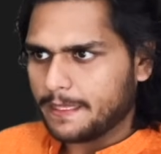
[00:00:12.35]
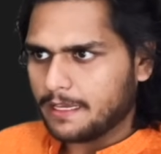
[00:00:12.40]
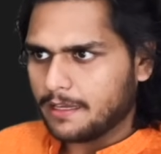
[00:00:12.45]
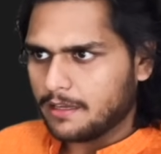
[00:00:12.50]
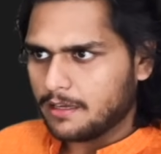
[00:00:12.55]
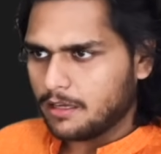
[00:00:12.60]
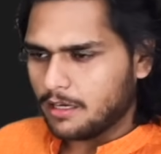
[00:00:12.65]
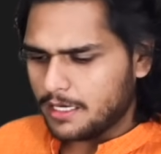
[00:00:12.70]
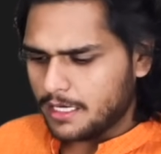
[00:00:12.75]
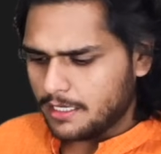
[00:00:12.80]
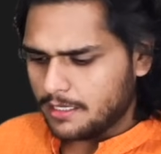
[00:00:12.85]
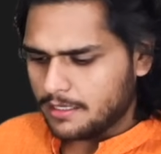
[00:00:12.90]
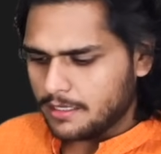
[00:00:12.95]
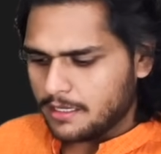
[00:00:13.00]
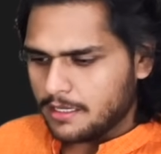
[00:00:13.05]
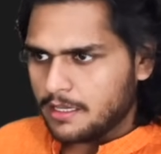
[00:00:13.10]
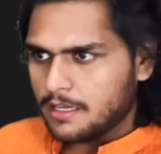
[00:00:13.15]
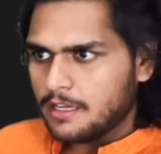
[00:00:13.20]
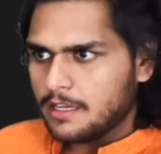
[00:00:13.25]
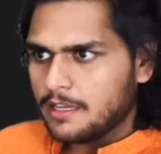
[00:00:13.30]
Got it?
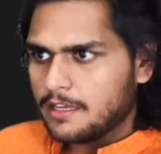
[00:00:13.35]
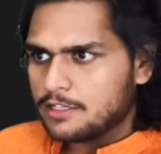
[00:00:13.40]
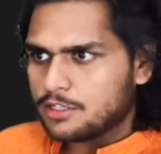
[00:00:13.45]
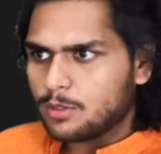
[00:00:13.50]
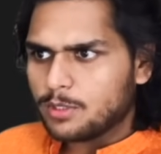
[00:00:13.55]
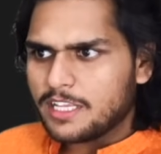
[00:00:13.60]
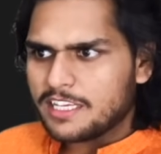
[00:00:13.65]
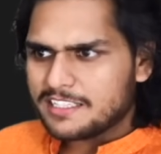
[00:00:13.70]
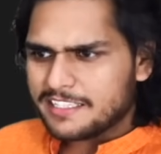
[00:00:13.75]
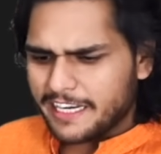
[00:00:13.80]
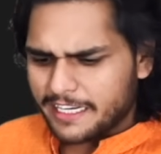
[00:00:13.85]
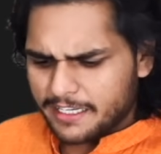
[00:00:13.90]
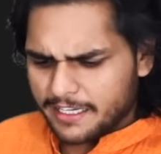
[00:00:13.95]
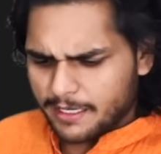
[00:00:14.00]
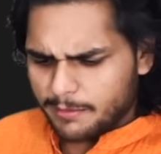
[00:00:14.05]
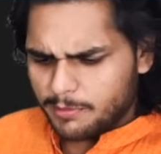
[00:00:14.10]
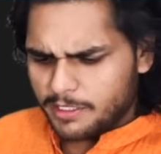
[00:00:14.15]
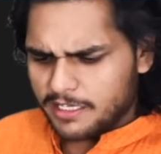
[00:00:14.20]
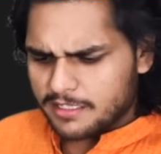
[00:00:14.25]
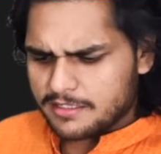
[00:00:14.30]
So this
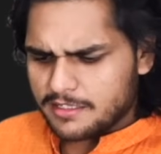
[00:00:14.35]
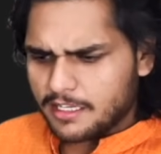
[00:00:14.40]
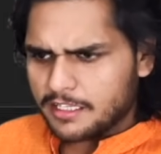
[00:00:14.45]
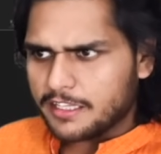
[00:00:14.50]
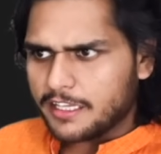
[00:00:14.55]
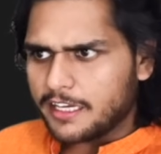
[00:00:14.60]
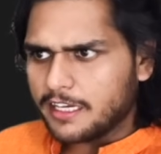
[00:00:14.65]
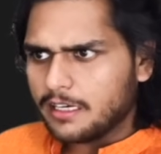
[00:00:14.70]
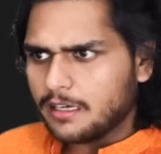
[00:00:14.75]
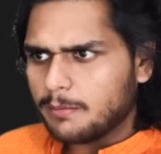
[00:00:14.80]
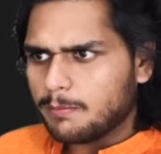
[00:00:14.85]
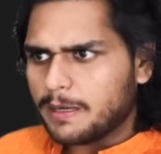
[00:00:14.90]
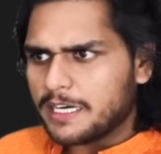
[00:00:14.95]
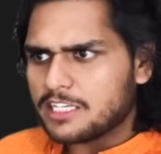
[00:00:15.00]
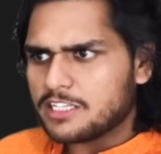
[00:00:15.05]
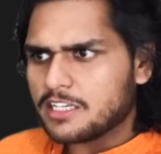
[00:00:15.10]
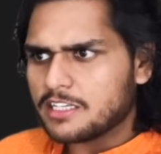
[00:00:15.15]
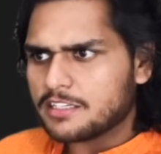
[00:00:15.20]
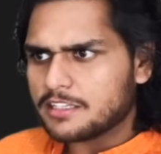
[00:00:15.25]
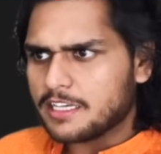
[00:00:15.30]
getName does nothing but
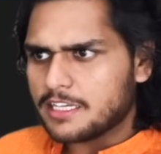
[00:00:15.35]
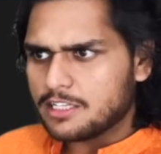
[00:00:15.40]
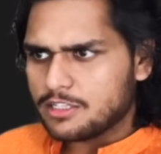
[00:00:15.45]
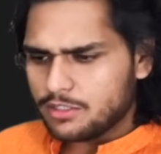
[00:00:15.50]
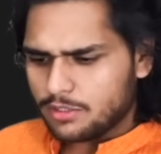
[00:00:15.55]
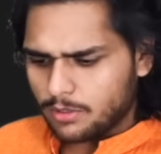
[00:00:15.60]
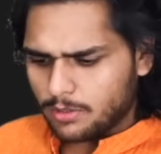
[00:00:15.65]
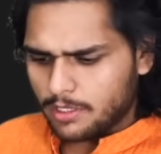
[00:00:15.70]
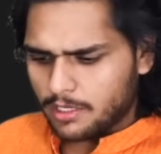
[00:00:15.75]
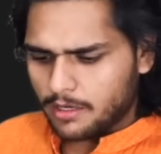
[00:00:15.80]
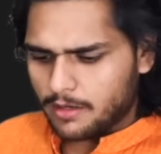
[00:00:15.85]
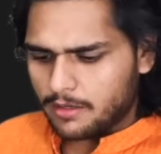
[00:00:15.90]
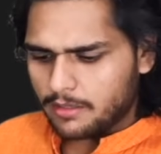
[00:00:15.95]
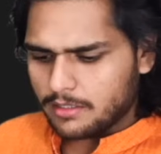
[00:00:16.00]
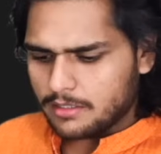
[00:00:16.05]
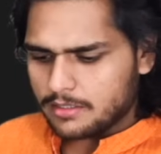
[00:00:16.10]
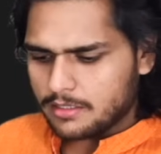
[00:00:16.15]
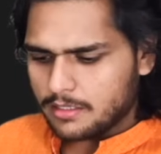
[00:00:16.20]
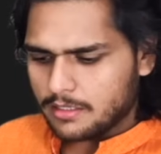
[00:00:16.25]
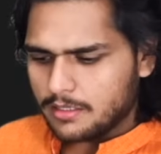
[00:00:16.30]
just console
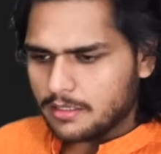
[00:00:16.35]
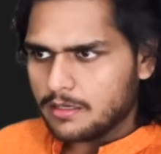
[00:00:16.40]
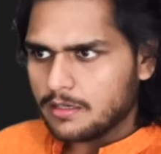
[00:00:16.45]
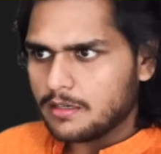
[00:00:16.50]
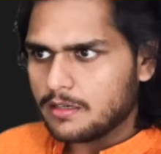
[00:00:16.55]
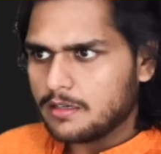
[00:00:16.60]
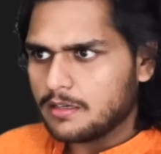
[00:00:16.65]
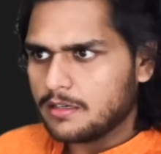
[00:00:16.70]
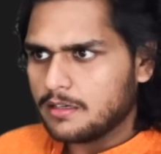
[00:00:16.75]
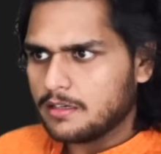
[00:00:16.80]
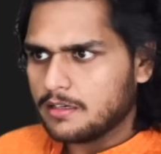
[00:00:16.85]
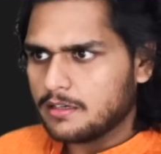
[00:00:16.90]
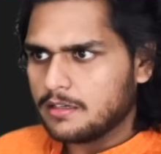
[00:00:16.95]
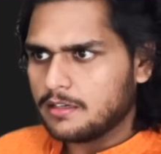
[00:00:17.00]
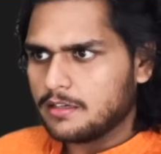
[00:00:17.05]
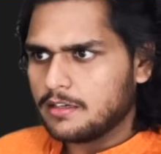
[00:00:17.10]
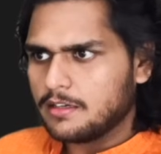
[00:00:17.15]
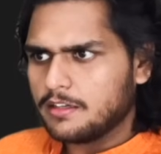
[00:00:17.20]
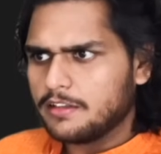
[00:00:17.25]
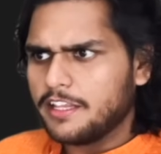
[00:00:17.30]
logs
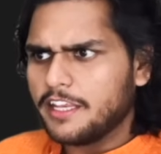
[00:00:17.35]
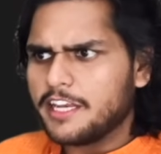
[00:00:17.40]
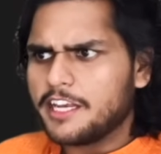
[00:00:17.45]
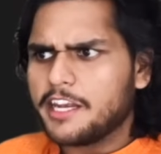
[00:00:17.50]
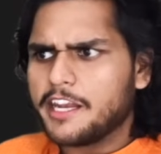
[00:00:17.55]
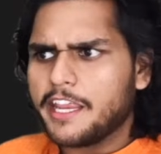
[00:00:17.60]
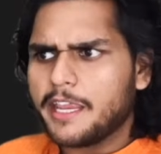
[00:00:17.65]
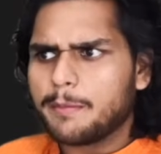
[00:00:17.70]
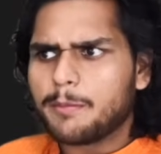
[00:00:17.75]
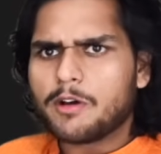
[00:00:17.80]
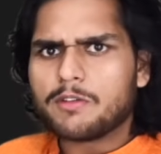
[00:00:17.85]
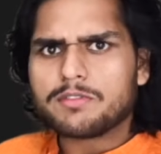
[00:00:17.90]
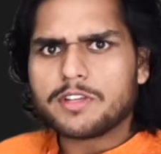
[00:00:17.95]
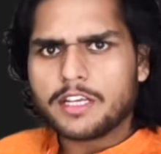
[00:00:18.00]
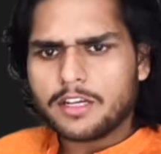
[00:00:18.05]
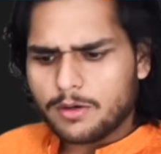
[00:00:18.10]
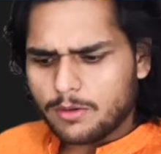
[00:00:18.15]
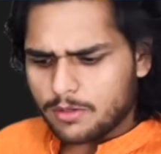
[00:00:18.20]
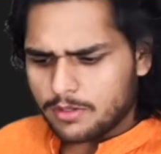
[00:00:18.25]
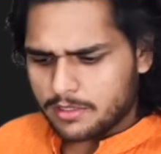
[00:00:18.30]
the name of the
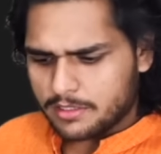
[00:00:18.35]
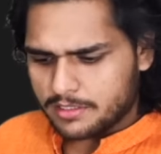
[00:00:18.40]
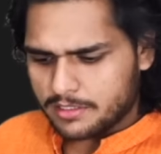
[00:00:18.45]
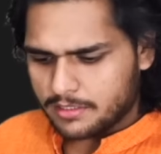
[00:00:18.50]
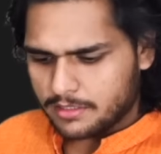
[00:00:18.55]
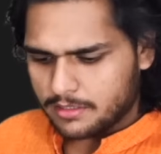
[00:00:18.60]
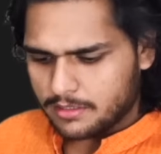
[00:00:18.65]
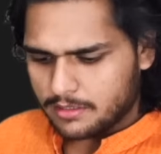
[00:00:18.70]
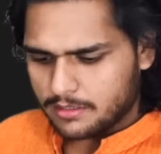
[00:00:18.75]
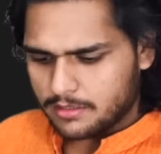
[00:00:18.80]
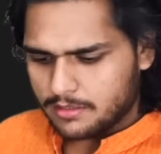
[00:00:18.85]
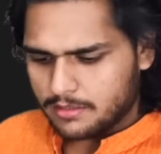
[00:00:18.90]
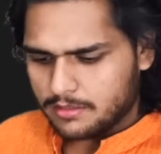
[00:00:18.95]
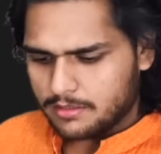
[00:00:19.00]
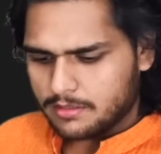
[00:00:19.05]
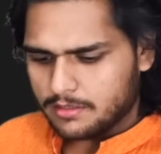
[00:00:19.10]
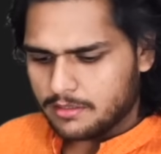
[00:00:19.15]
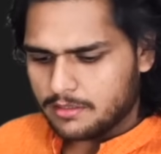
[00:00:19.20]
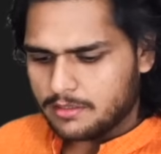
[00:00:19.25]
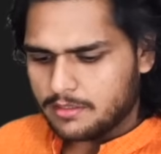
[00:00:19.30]
course,
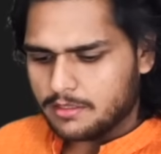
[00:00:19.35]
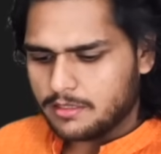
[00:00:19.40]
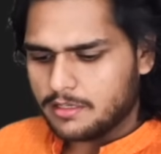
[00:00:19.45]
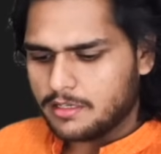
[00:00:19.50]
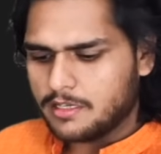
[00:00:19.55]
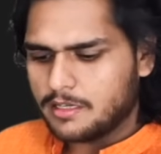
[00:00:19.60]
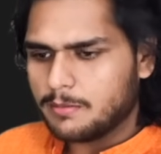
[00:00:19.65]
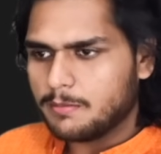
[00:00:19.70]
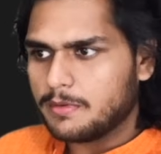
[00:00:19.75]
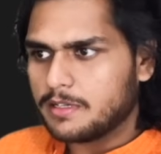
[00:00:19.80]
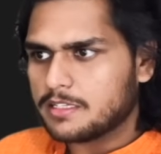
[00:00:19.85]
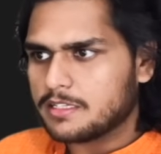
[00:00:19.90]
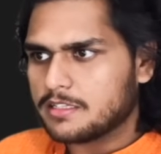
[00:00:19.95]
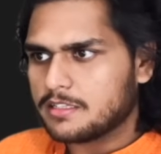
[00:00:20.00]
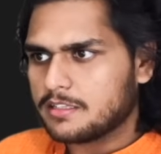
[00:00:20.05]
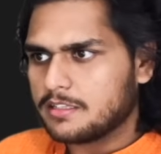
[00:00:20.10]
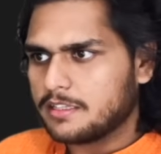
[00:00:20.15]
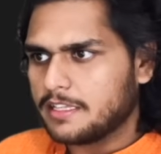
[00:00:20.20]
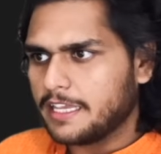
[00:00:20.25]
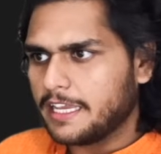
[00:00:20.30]

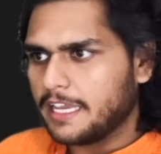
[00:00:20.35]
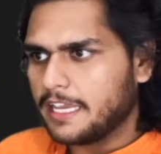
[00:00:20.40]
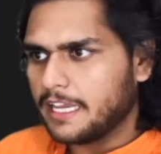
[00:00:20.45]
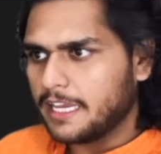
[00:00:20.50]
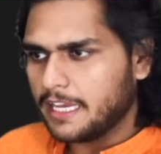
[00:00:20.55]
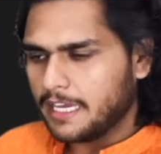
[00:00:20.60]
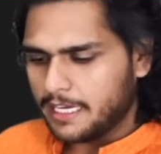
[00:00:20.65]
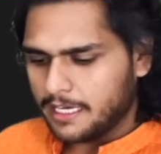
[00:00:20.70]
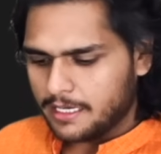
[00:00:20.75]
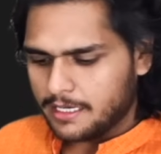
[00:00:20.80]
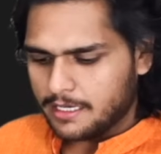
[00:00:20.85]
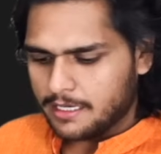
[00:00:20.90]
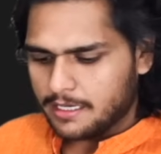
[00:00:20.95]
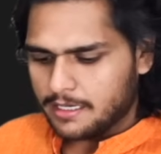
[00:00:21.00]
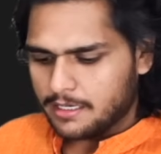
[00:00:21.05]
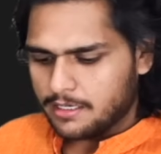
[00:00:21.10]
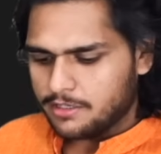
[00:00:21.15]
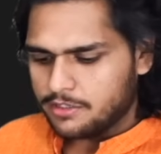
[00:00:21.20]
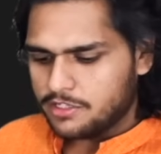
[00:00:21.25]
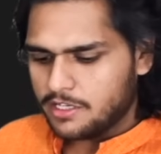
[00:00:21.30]
Namaste
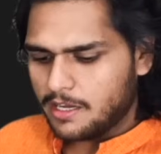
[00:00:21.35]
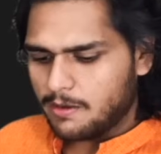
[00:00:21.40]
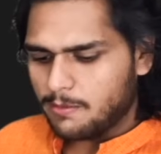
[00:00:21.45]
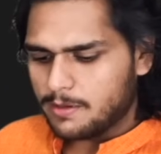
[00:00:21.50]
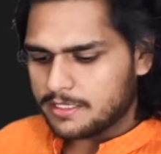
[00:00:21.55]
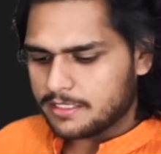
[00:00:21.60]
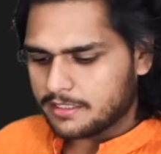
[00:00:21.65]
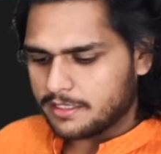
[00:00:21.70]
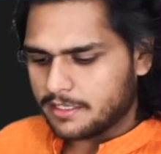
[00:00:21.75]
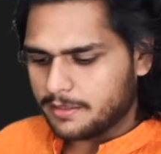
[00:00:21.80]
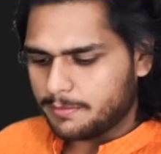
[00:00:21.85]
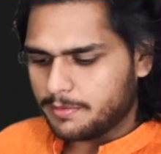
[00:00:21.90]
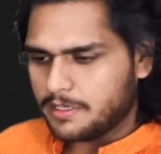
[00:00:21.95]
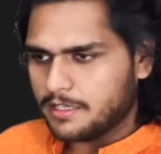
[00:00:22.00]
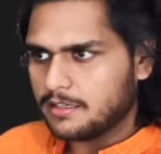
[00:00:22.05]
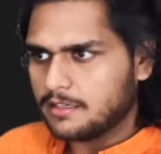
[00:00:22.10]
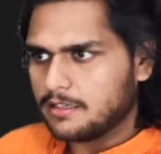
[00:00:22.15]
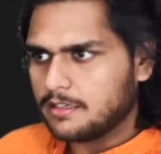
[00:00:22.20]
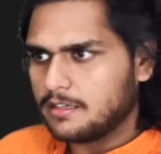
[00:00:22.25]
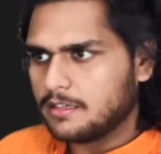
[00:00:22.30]
JavaScript.
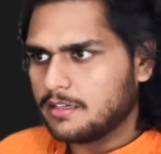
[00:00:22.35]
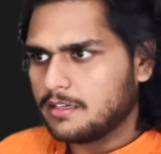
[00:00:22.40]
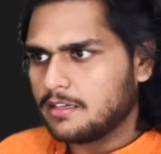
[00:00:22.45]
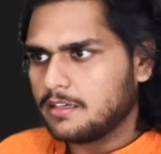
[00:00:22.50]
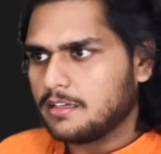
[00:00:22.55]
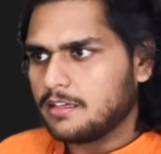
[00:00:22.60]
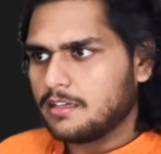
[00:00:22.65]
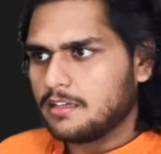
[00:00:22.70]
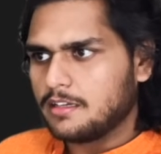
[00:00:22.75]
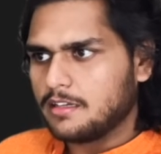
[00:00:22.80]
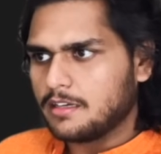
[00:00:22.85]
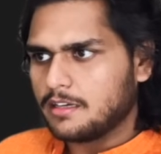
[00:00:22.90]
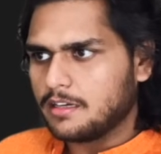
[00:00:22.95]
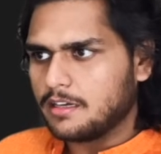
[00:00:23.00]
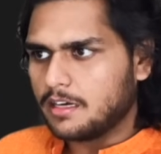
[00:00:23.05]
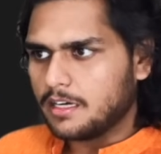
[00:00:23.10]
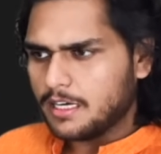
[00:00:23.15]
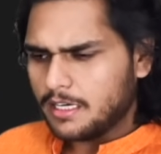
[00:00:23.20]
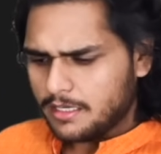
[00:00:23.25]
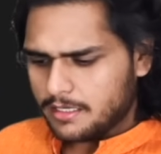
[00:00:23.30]

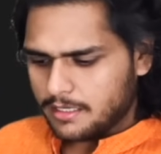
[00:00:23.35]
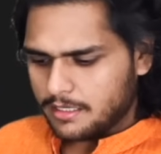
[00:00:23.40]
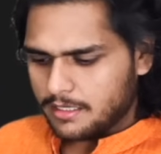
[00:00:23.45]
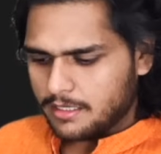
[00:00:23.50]
Got it?